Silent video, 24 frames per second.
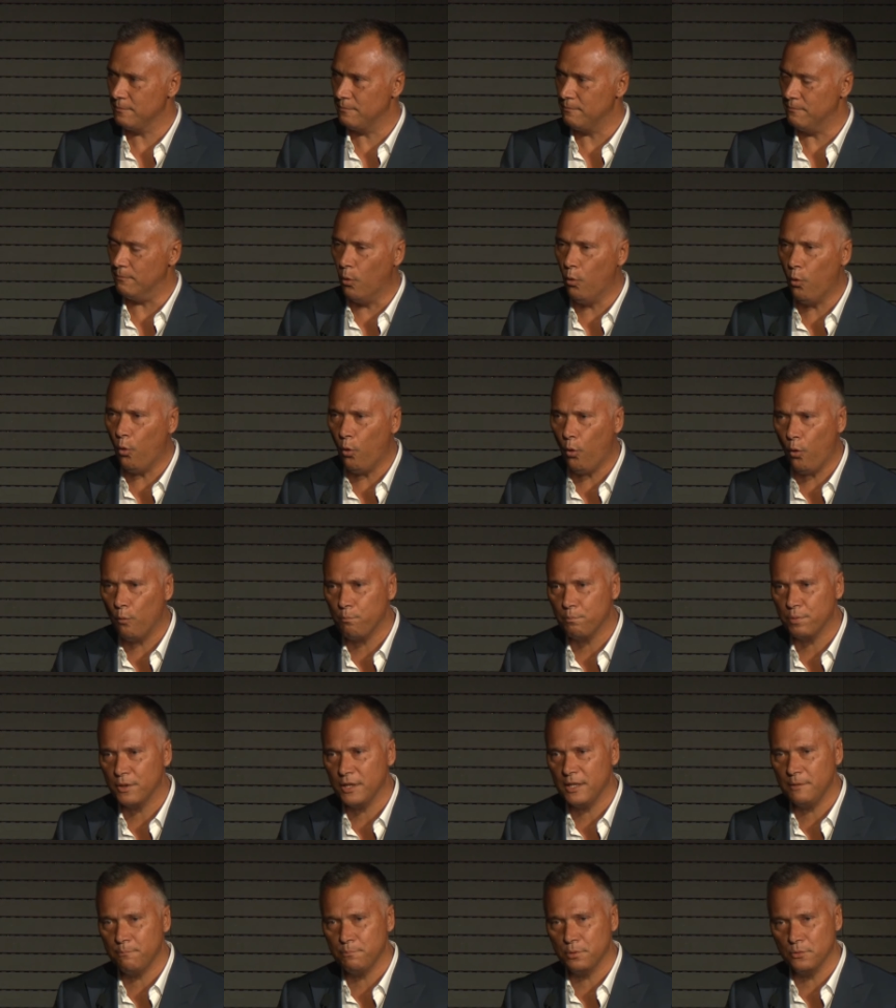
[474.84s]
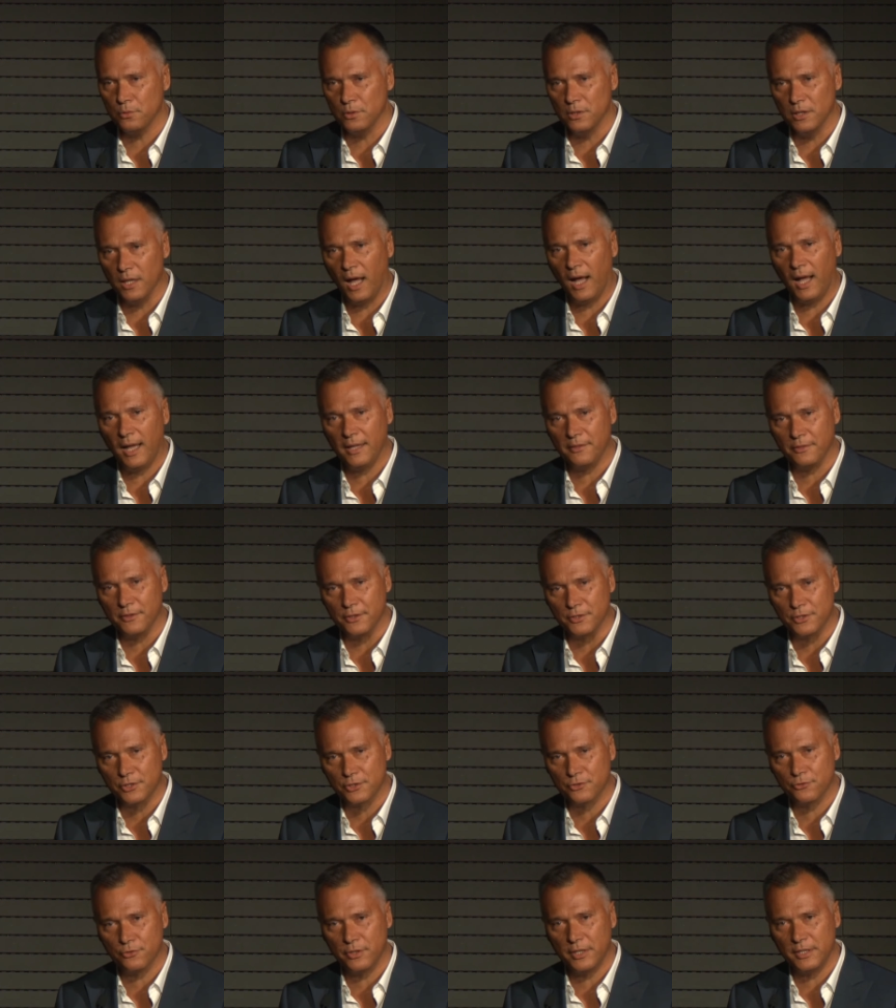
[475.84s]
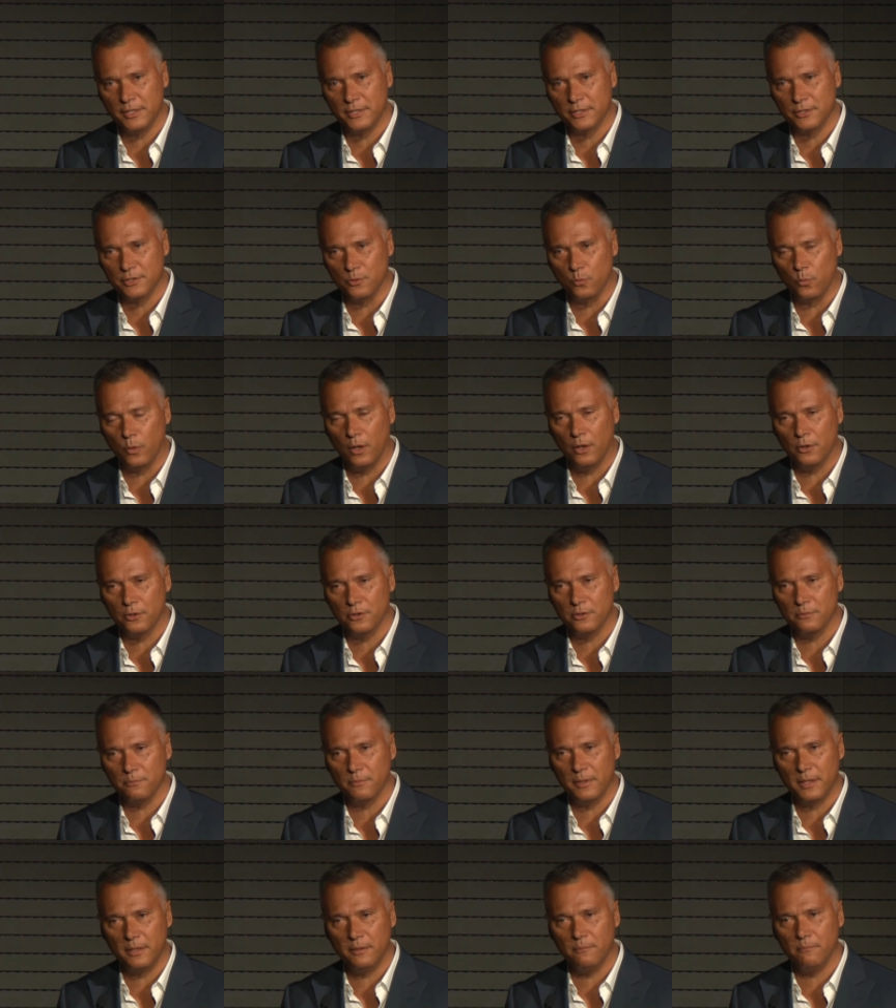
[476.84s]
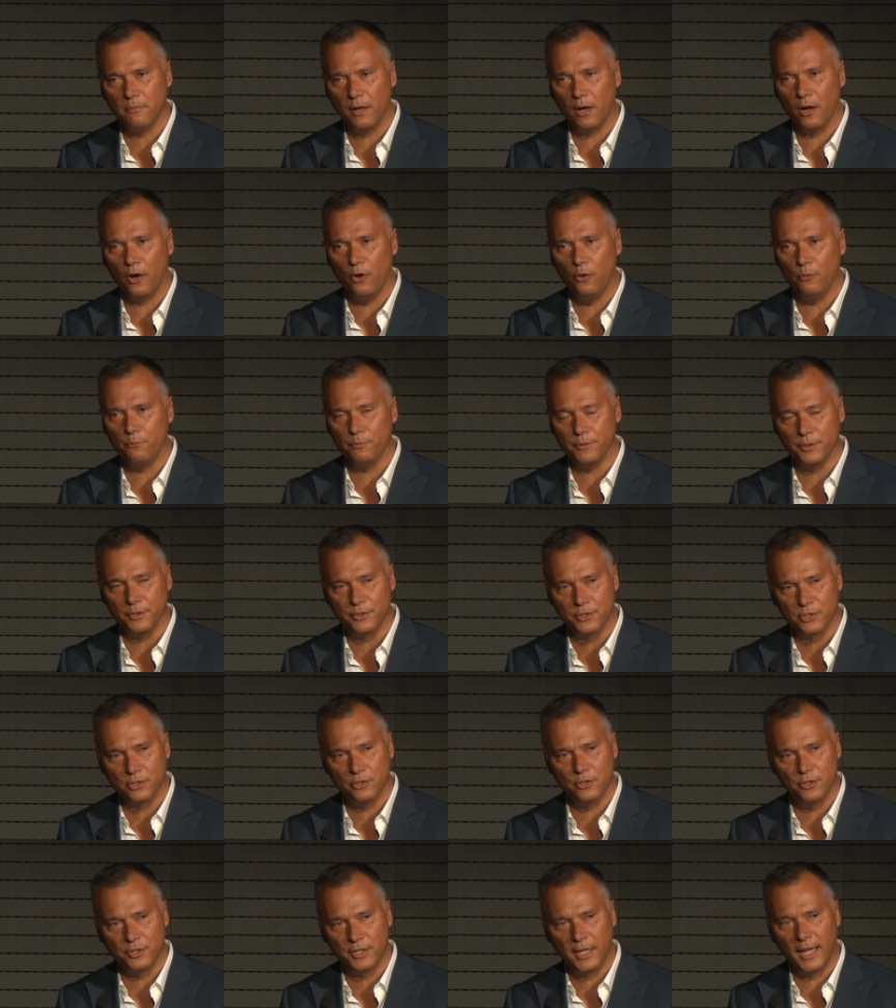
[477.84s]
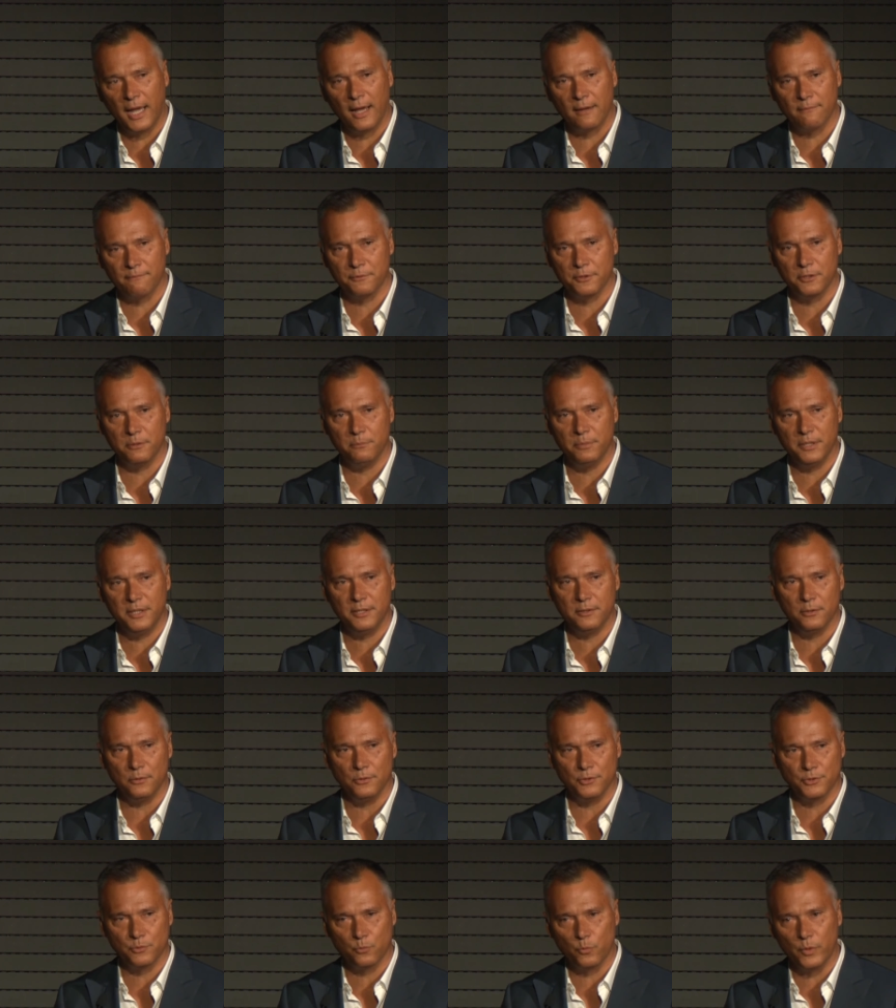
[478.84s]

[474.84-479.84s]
more people lined the streets to welcome him home than turned out for the Beatles.